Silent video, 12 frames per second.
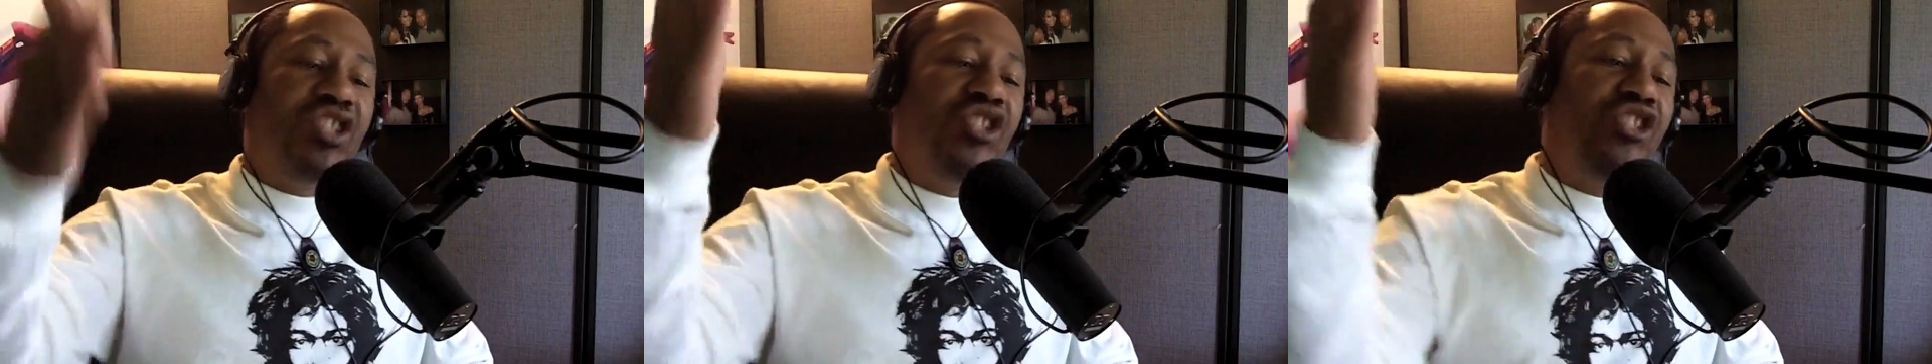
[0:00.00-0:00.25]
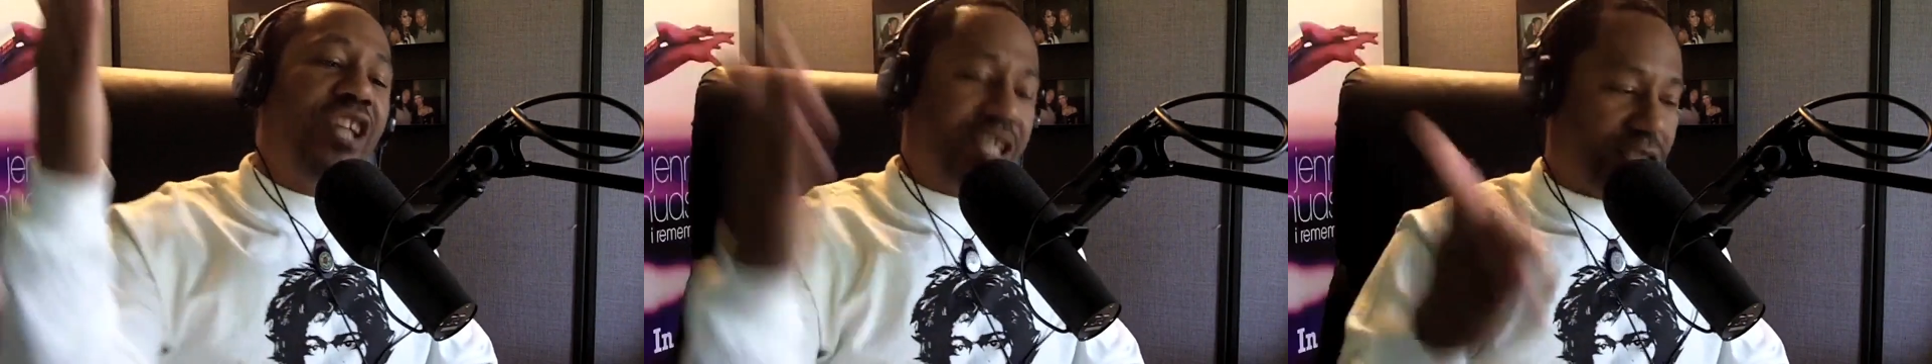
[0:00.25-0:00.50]

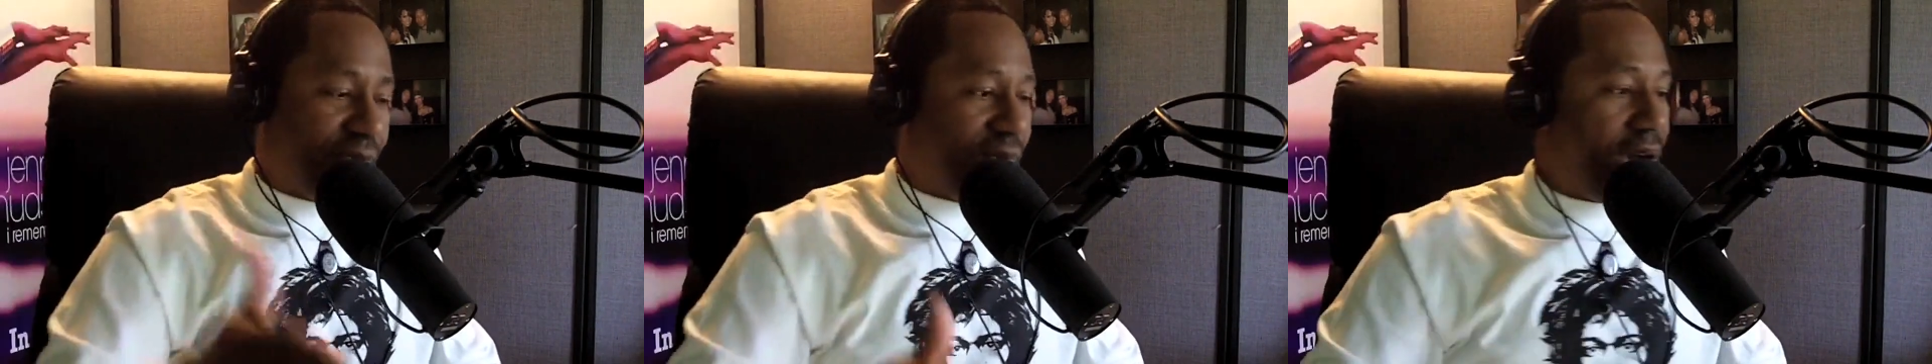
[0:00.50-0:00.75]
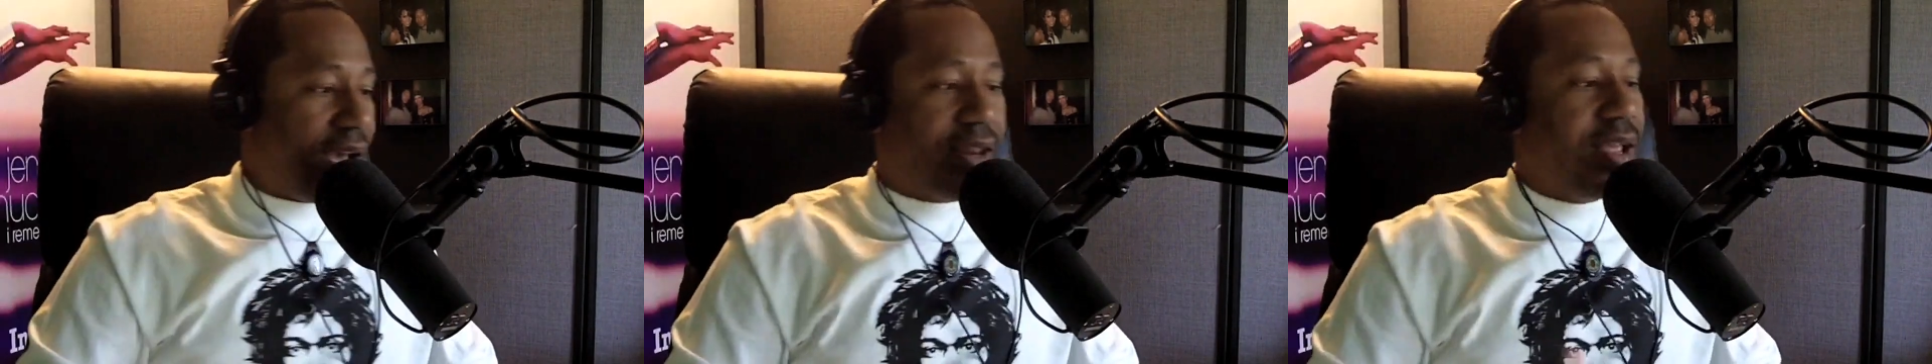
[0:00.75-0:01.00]

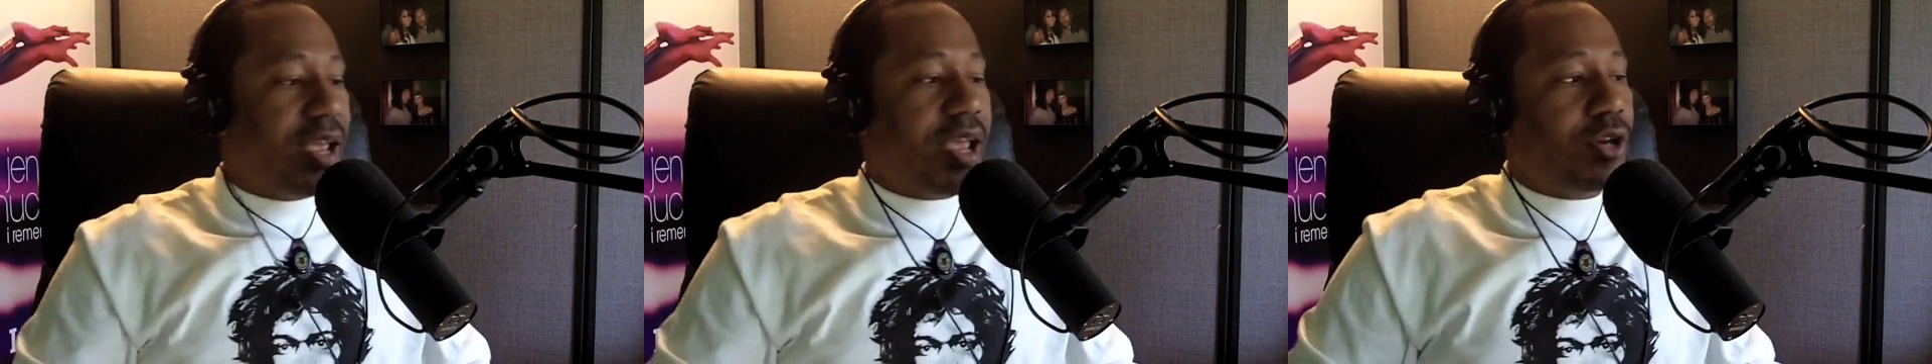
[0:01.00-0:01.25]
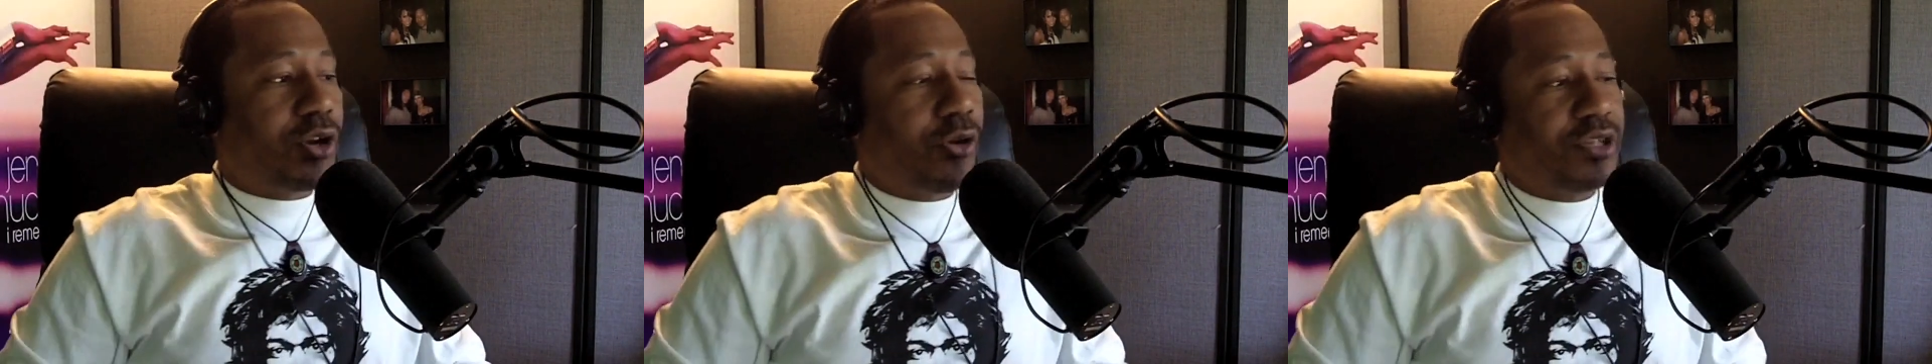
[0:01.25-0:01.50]
justified
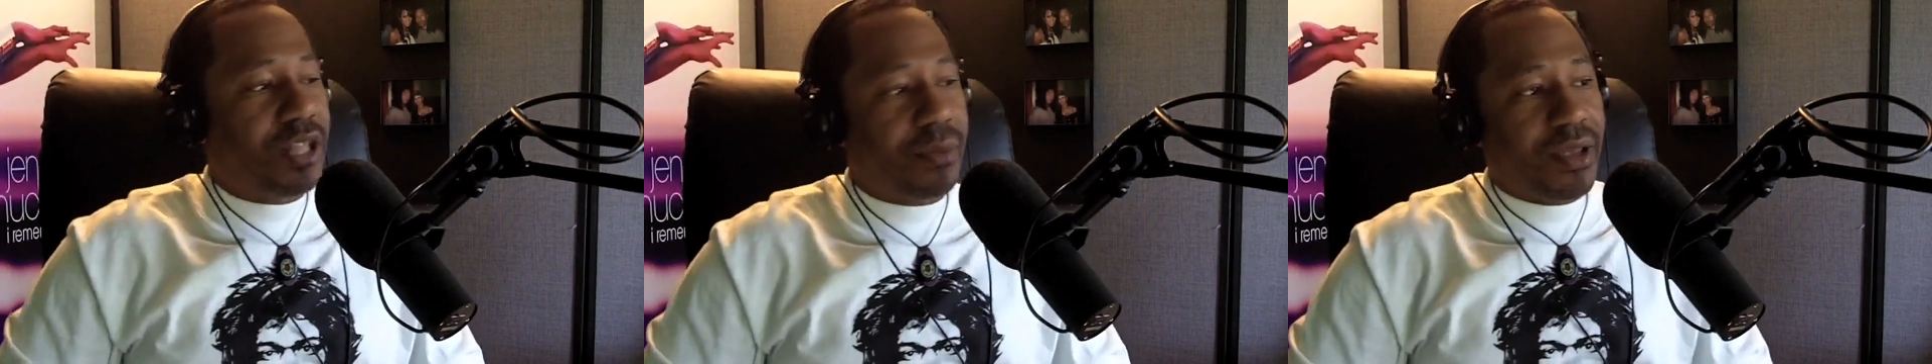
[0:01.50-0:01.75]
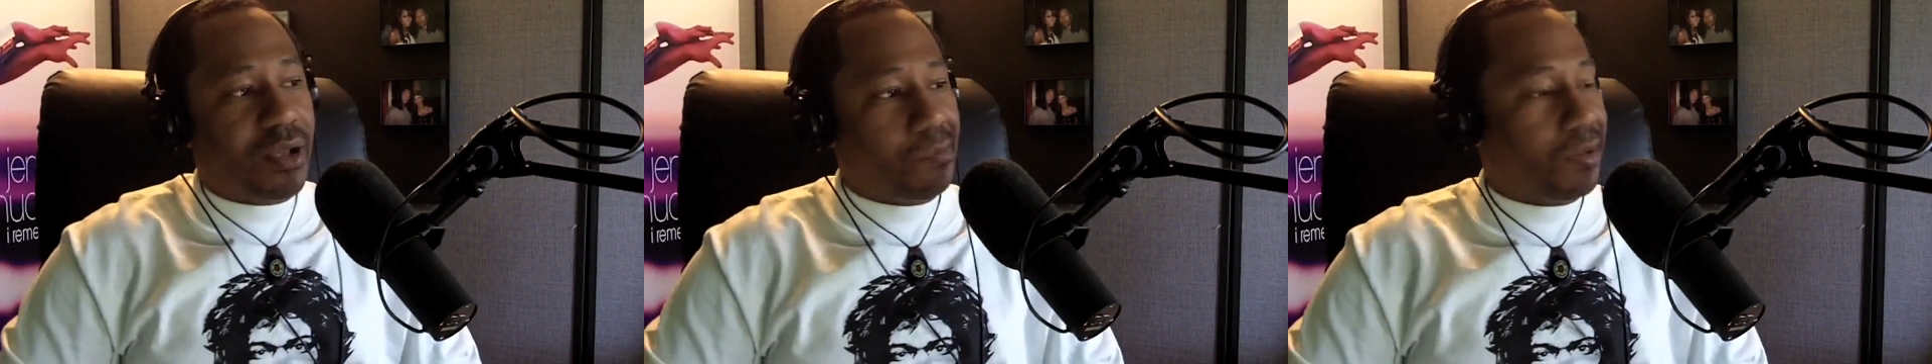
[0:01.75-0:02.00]
in cursing
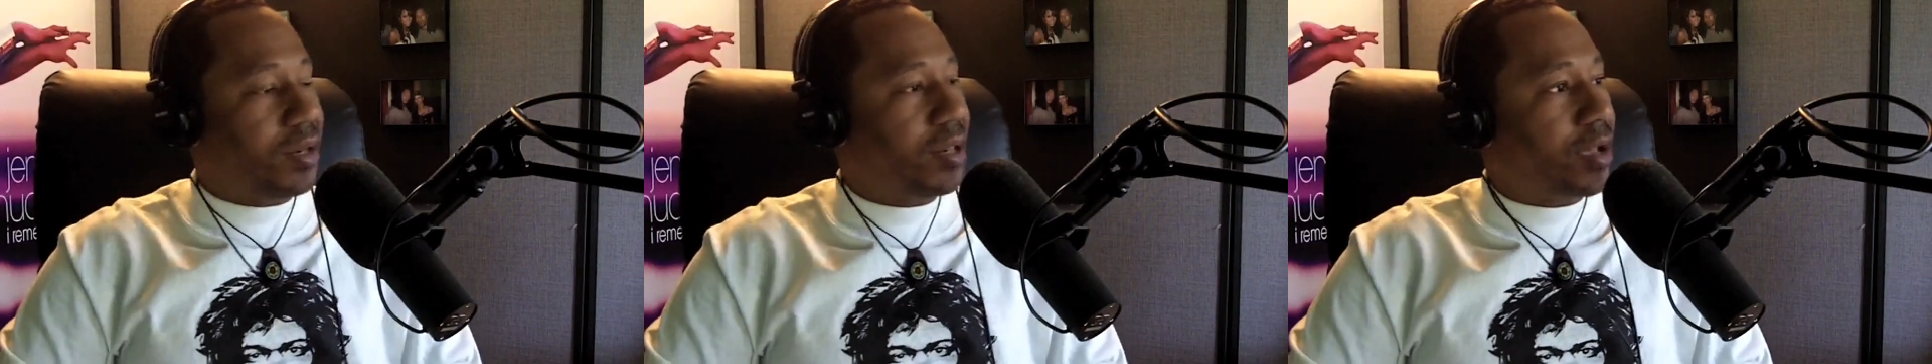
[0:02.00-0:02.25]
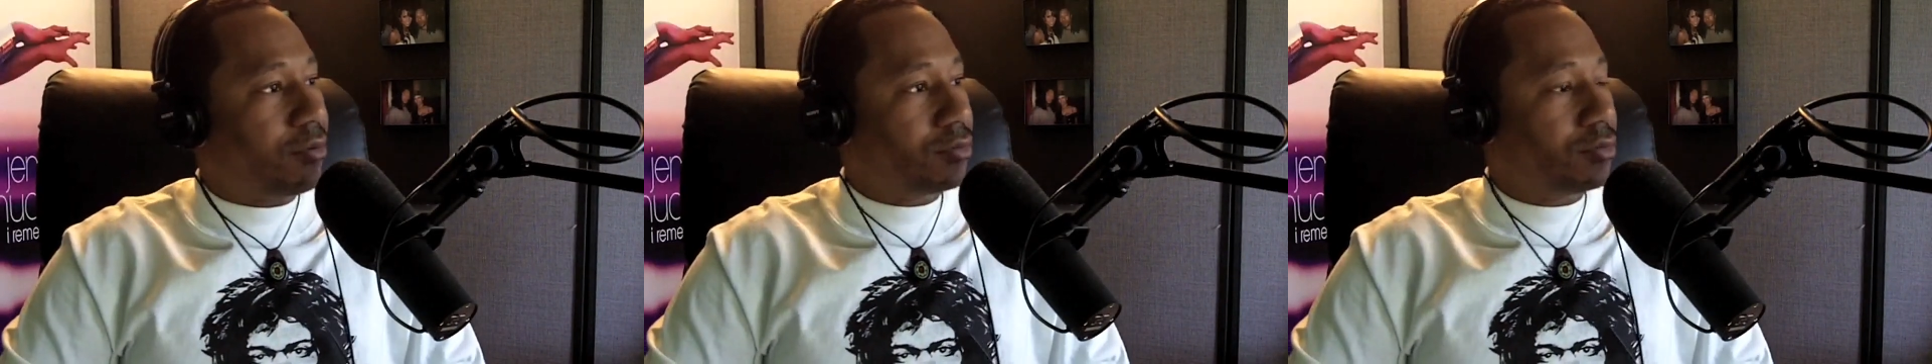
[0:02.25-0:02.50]
me
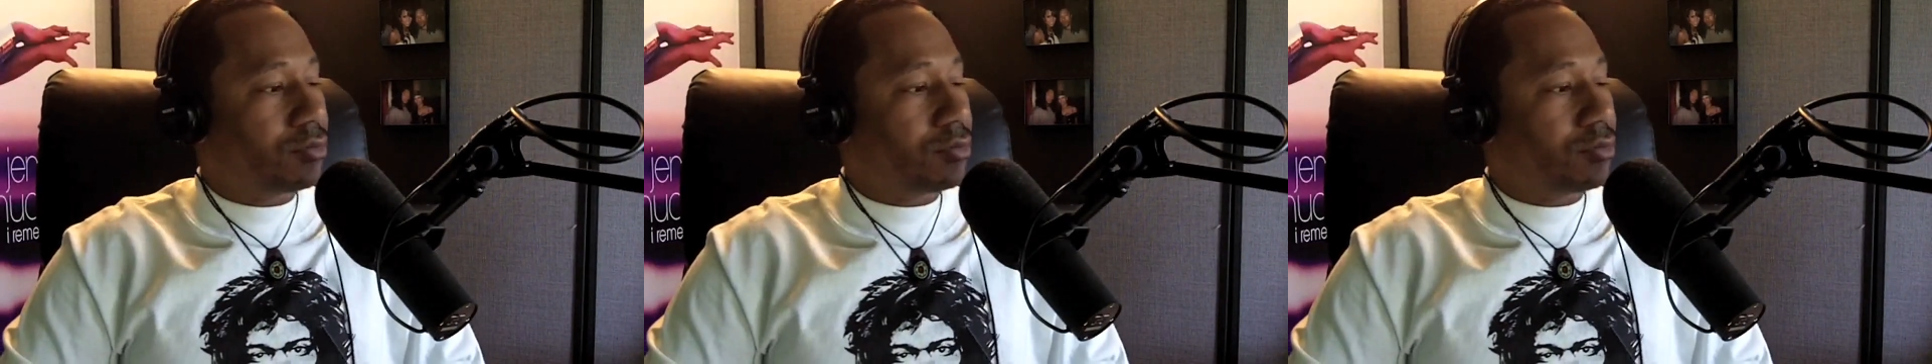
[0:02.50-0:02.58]
completely out.